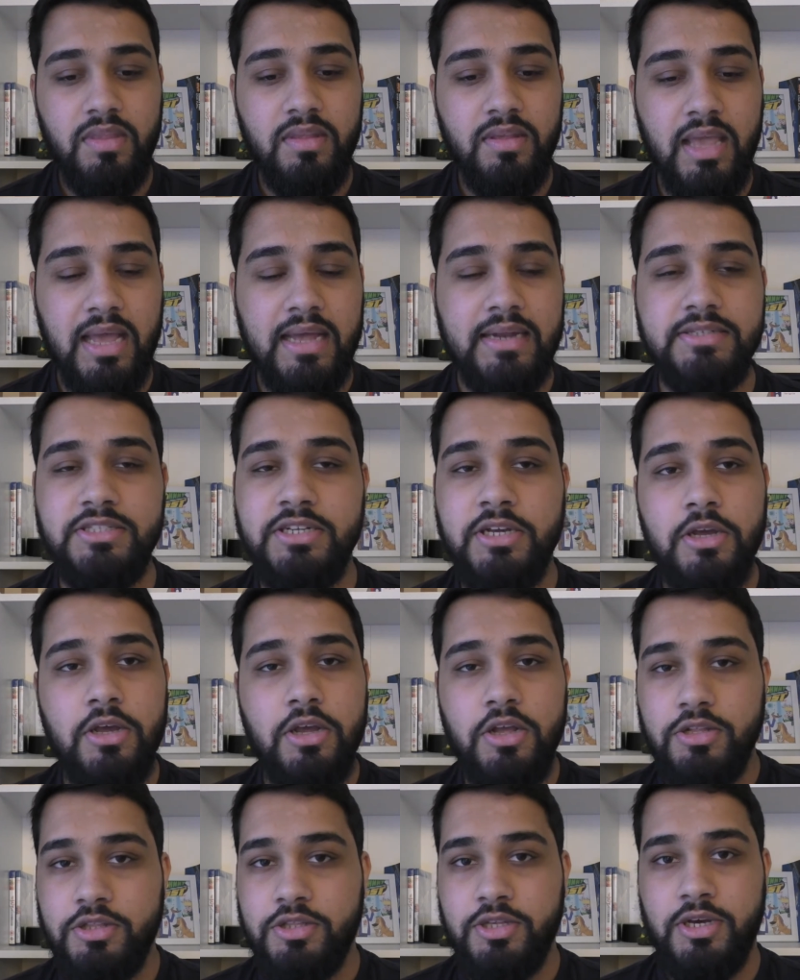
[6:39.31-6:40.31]
And
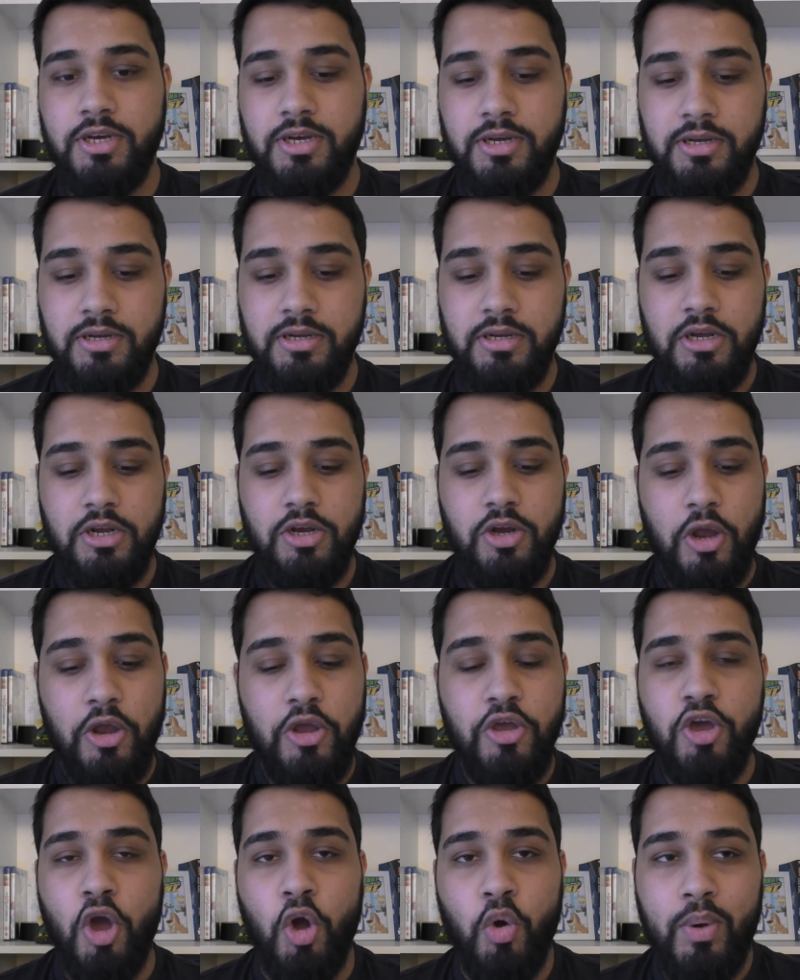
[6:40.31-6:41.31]
the
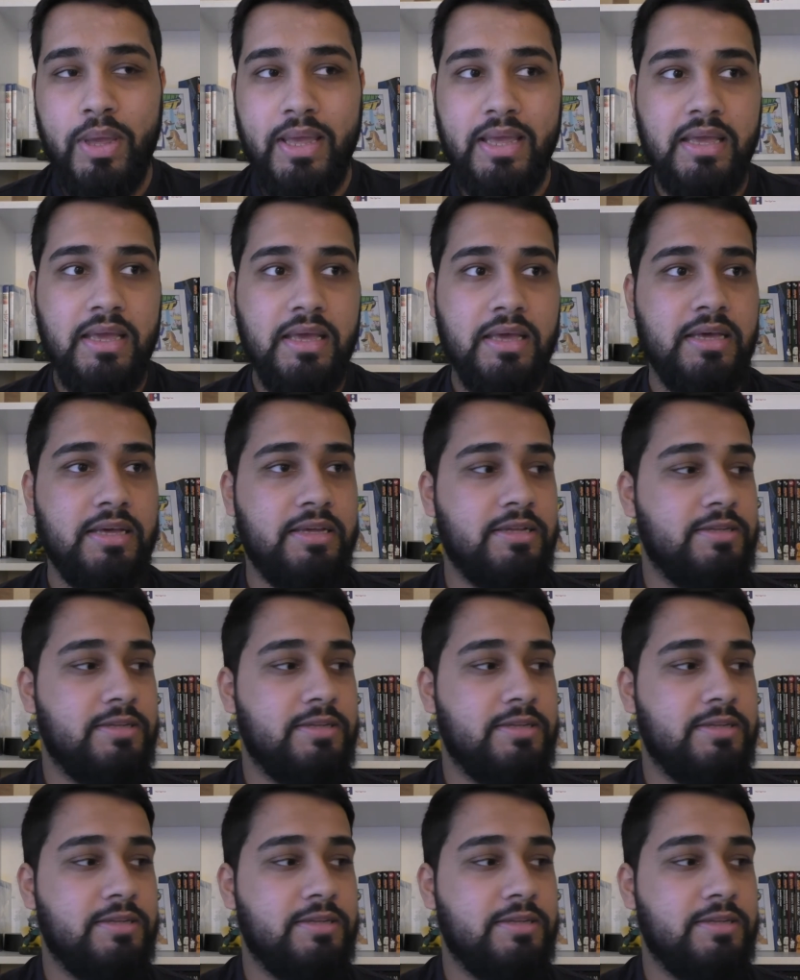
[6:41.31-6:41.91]
going